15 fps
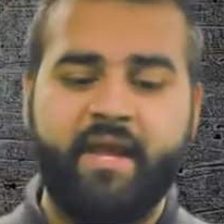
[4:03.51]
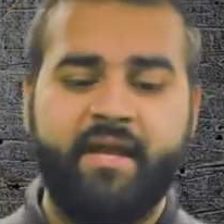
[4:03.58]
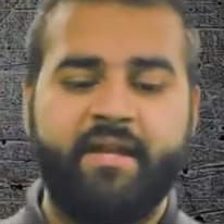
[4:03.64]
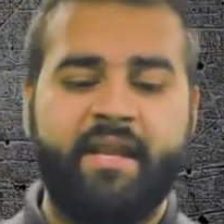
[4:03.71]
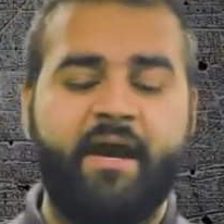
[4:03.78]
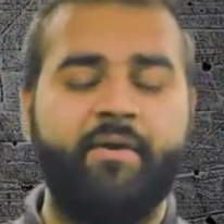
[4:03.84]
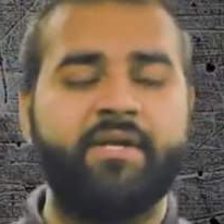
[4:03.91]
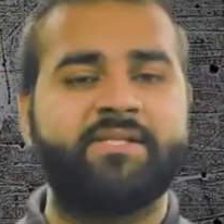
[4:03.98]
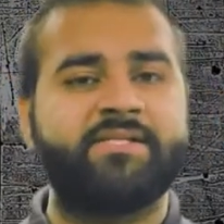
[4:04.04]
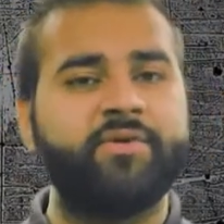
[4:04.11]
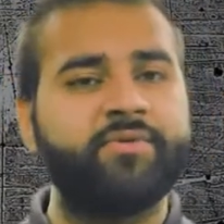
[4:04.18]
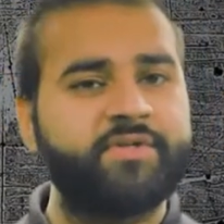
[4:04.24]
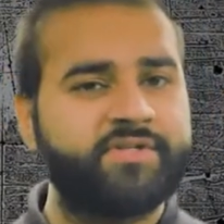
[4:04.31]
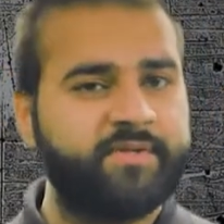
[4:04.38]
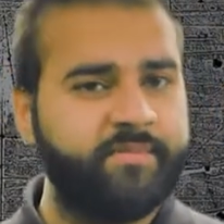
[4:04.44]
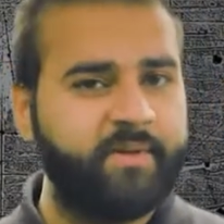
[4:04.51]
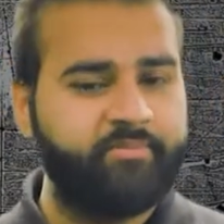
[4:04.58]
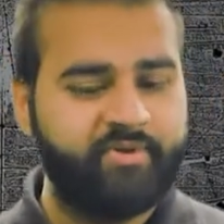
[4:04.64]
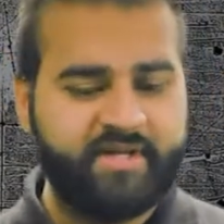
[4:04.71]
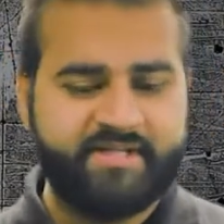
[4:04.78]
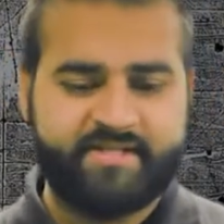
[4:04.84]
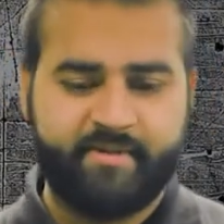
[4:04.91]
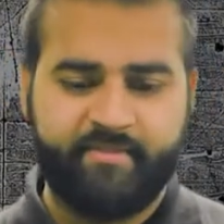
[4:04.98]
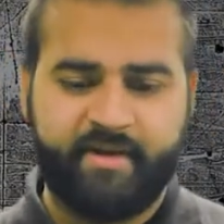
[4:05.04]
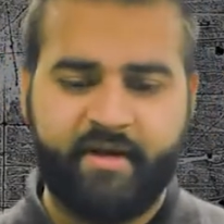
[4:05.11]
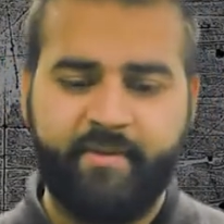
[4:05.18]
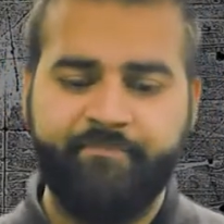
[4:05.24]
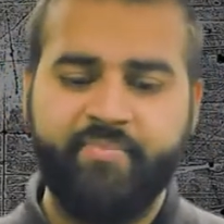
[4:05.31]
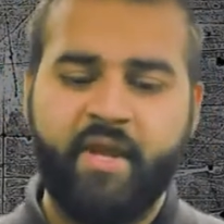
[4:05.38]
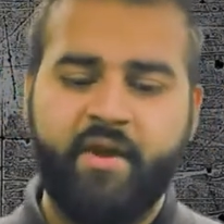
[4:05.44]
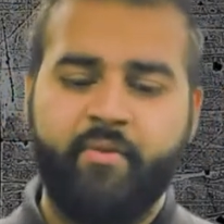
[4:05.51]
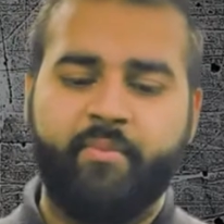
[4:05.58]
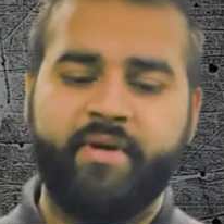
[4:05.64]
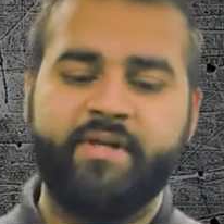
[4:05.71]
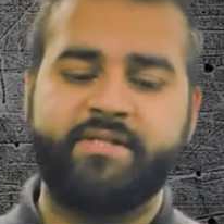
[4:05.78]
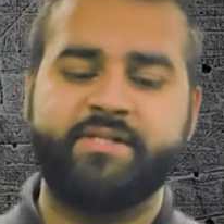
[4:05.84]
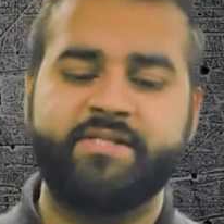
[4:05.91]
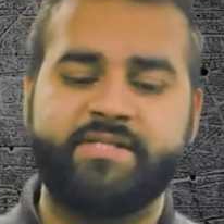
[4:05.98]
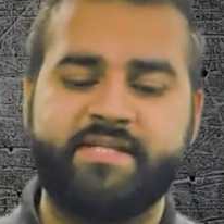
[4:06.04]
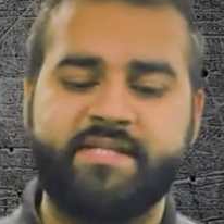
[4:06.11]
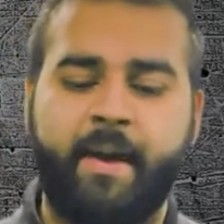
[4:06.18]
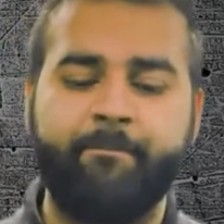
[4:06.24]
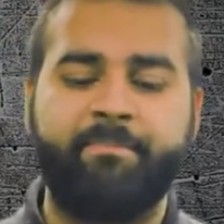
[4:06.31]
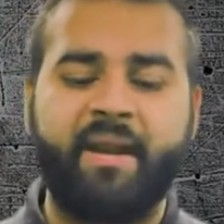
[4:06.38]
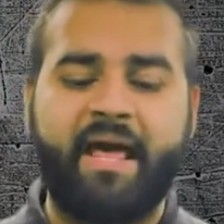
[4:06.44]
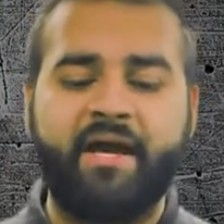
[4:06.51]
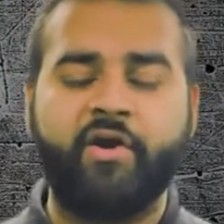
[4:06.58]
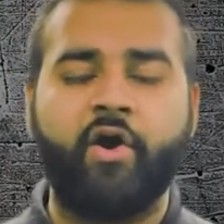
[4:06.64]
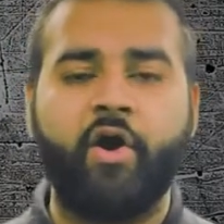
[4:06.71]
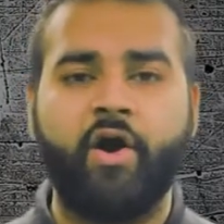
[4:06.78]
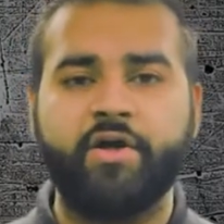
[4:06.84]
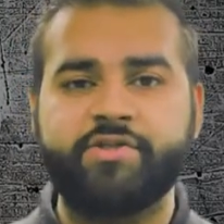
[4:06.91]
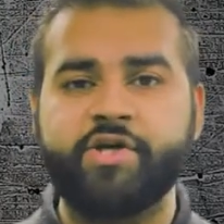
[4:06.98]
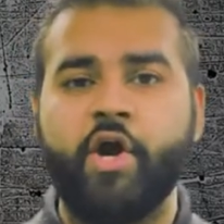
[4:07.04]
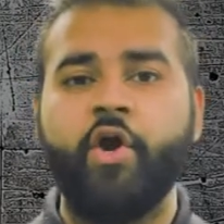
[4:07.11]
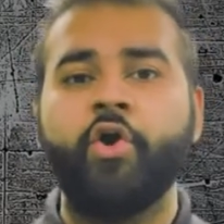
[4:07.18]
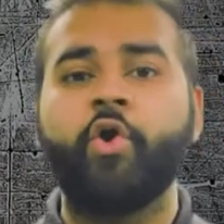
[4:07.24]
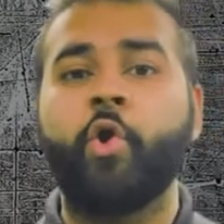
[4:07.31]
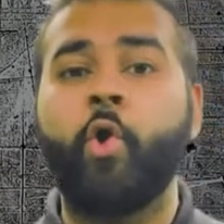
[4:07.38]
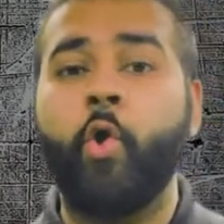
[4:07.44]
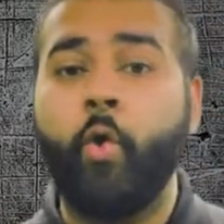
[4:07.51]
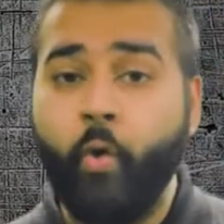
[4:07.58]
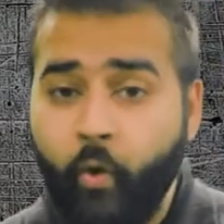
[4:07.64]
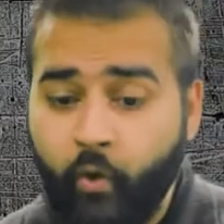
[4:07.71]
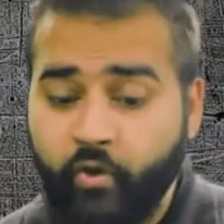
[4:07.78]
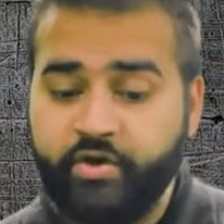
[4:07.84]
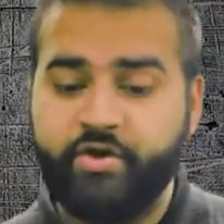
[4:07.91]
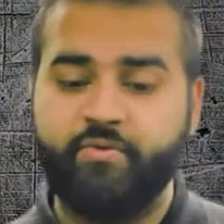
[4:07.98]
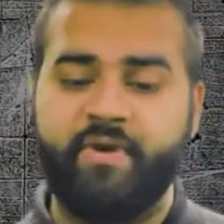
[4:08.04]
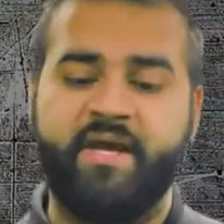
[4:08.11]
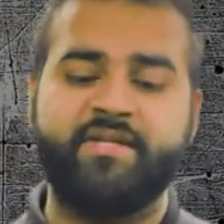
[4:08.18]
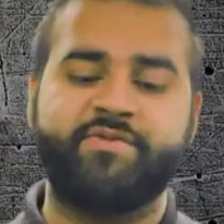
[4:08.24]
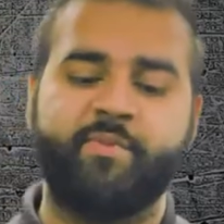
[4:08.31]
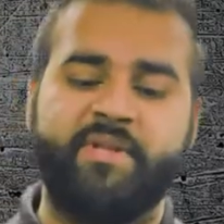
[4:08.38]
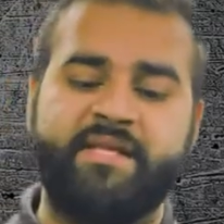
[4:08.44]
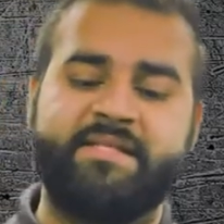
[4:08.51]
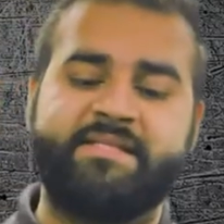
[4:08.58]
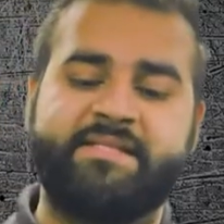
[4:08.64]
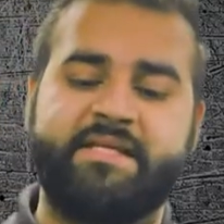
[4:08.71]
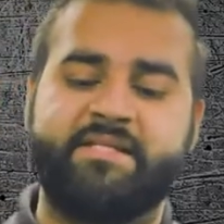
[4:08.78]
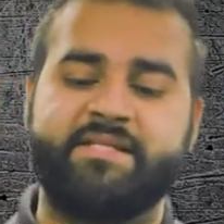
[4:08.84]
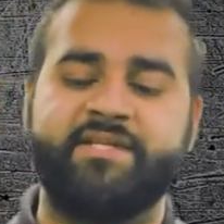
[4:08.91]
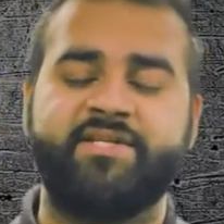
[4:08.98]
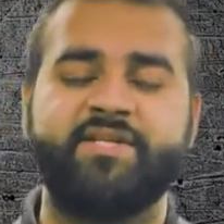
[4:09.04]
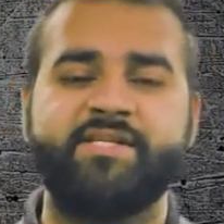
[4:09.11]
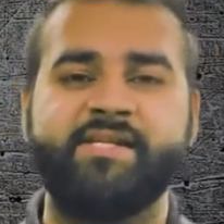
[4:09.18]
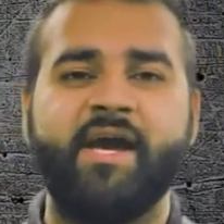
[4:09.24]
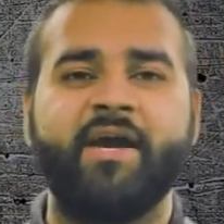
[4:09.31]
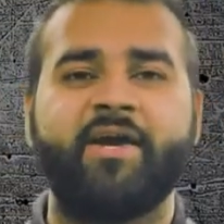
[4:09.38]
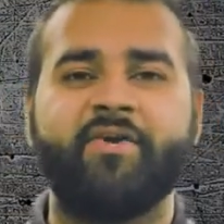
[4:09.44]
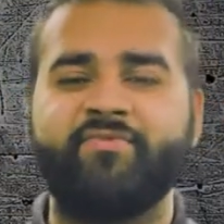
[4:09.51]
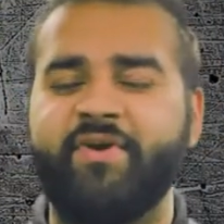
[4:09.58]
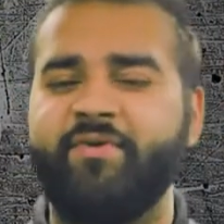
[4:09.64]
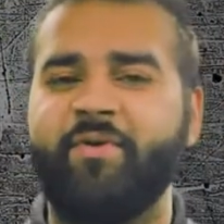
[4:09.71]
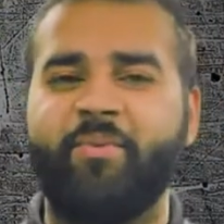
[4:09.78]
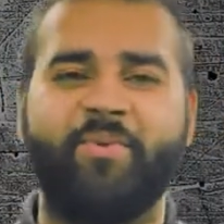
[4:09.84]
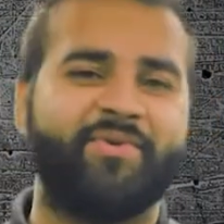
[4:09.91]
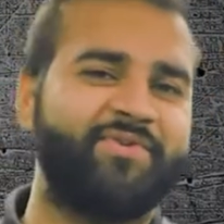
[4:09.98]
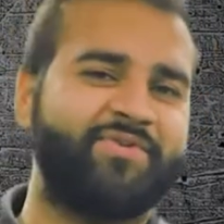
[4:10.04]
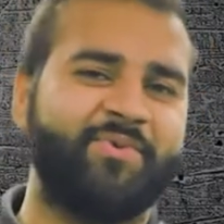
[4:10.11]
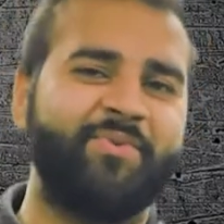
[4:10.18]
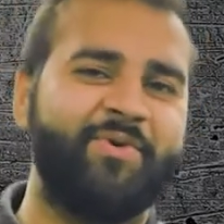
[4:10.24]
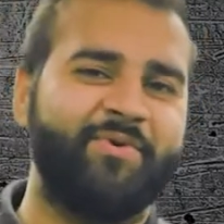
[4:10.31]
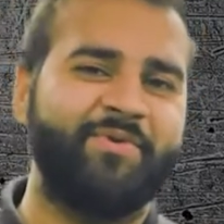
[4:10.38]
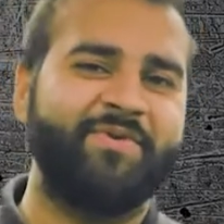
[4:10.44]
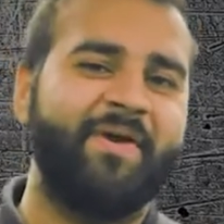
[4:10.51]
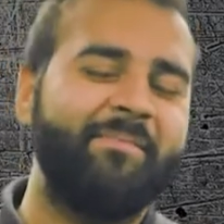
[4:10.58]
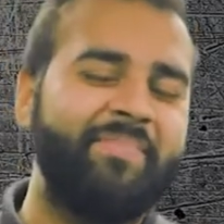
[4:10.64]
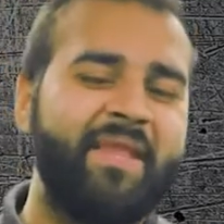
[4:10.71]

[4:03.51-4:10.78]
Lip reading: Now, it still does something pretty similar. What it does is Black Heart core units within 6 inches can reroll 1s to wound.